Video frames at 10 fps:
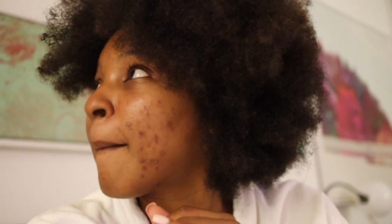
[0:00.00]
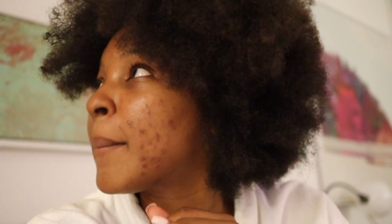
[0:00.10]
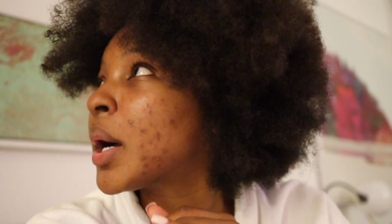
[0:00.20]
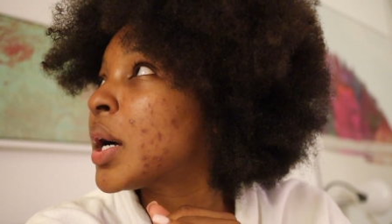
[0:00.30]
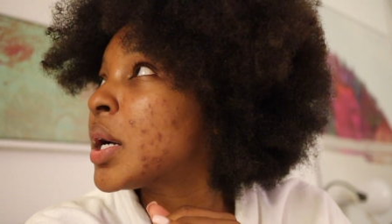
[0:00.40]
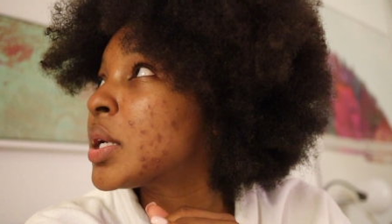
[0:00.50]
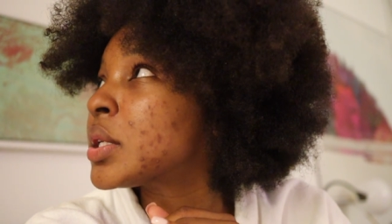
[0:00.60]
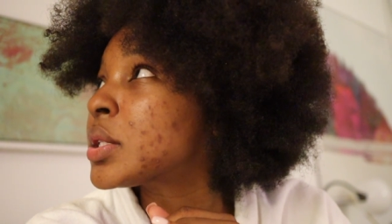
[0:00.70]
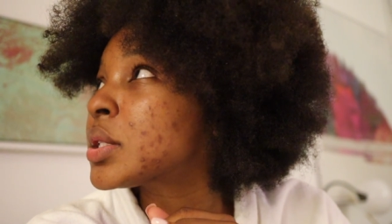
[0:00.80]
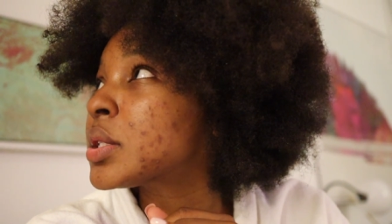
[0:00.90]

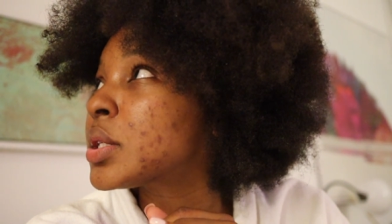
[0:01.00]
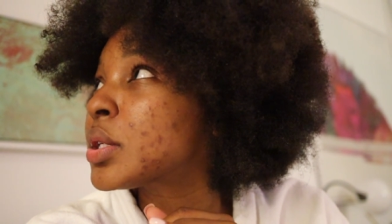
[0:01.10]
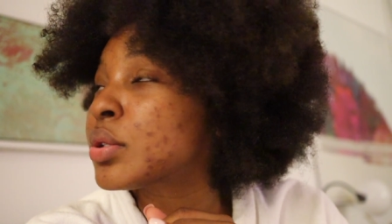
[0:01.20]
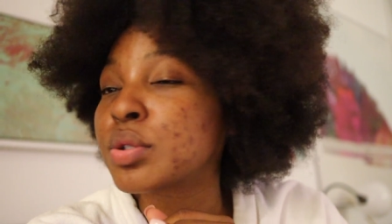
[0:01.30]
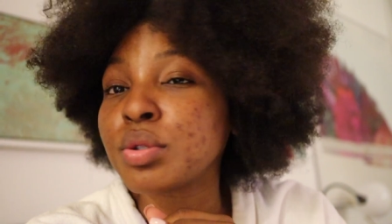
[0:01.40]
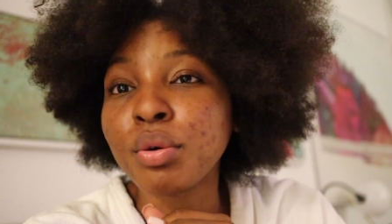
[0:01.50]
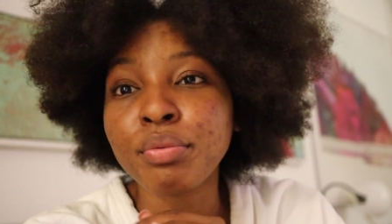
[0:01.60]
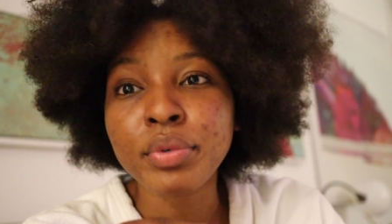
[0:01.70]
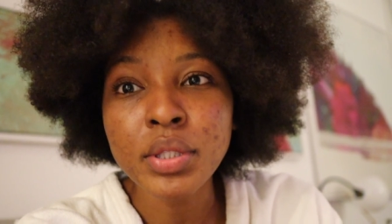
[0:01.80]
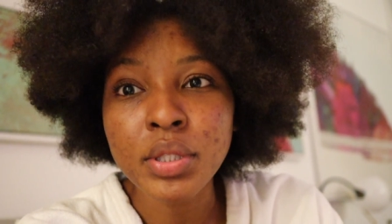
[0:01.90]
Because there's no
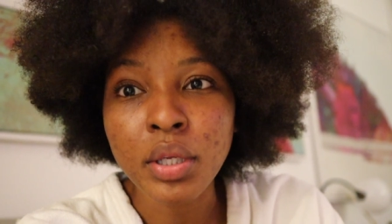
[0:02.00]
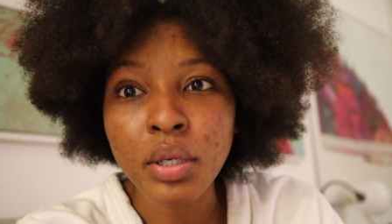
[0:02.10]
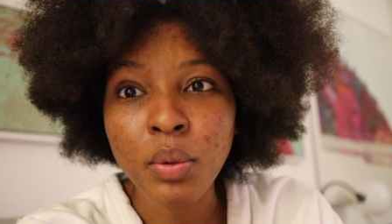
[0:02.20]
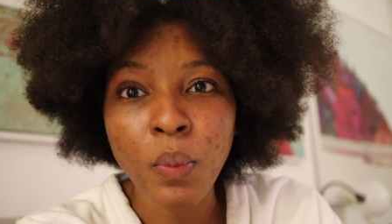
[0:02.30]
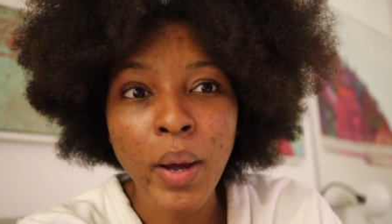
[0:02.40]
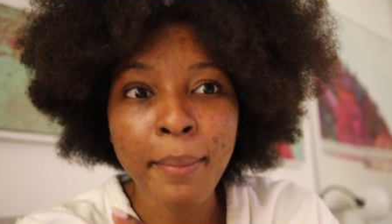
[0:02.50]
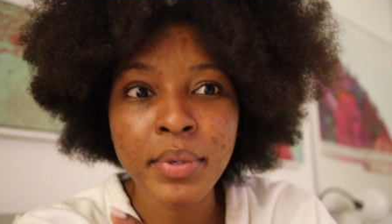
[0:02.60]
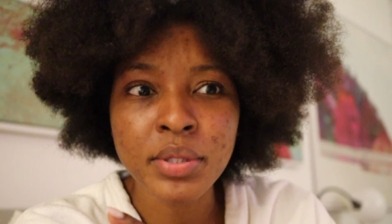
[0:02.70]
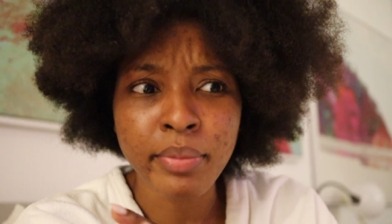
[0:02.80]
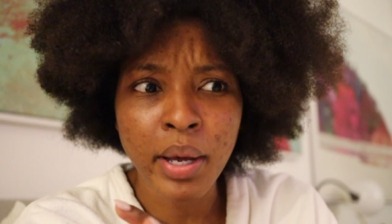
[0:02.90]
reason why
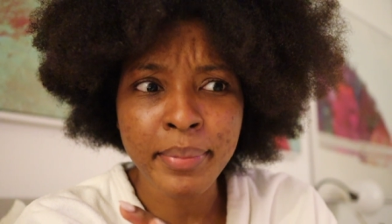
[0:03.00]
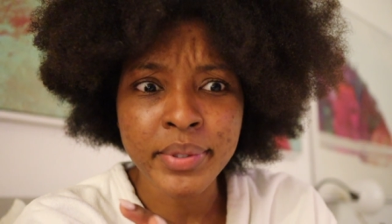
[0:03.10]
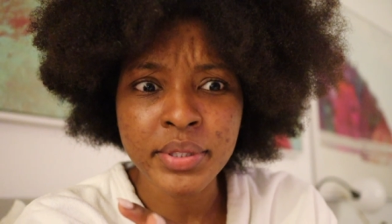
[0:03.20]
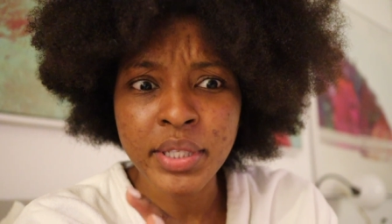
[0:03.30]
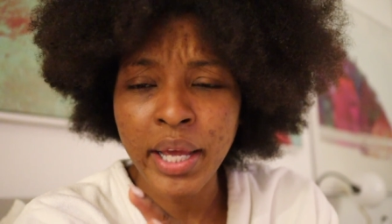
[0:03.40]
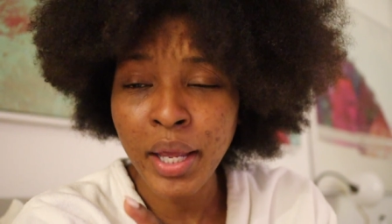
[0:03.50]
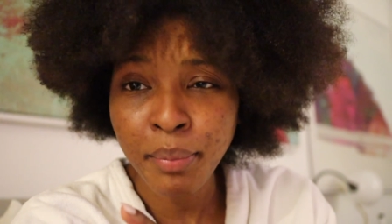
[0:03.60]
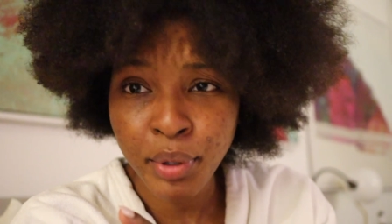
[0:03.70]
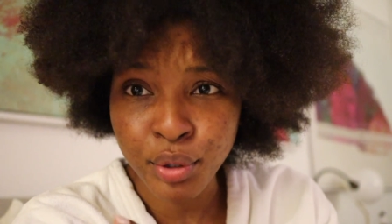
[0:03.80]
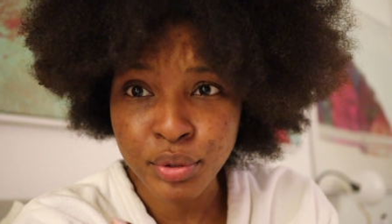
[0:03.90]
Miss Mamas
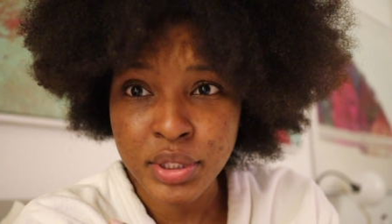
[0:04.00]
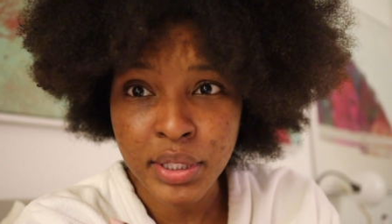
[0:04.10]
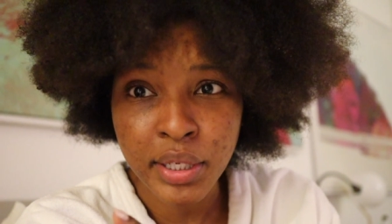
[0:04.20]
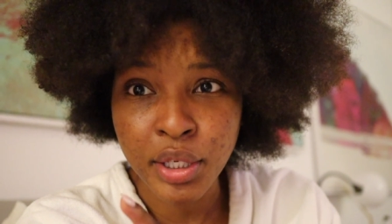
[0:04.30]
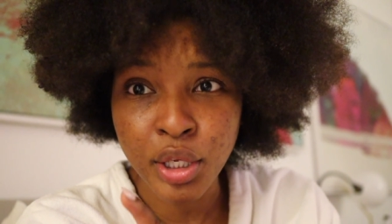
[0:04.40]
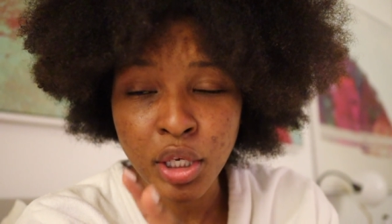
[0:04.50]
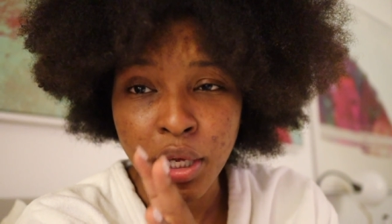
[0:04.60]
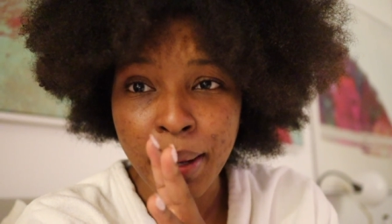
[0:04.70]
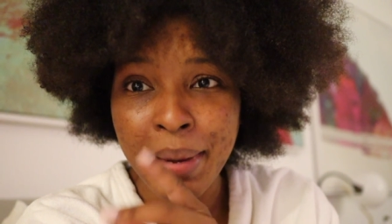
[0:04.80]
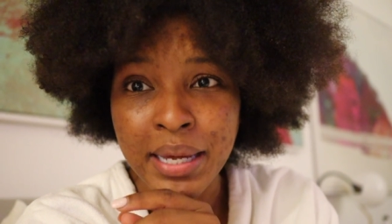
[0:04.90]
came here standing here
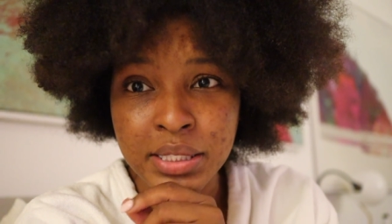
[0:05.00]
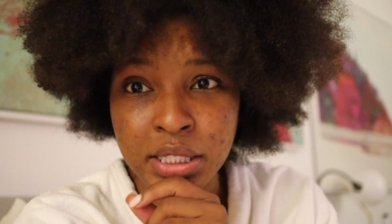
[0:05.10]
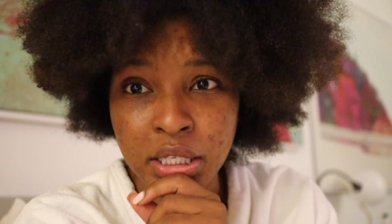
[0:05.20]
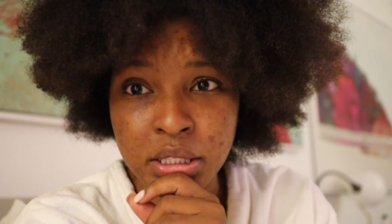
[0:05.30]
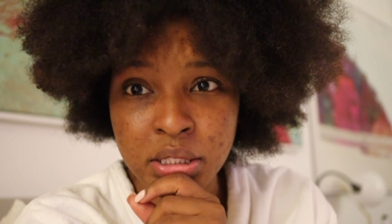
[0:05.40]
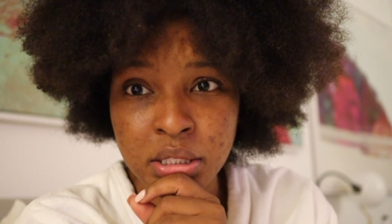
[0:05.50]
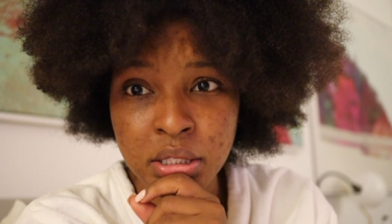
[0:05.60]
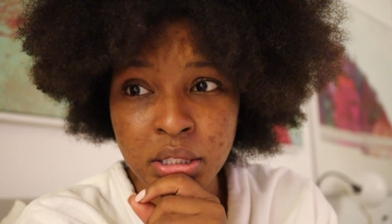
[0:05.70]
looking mad sus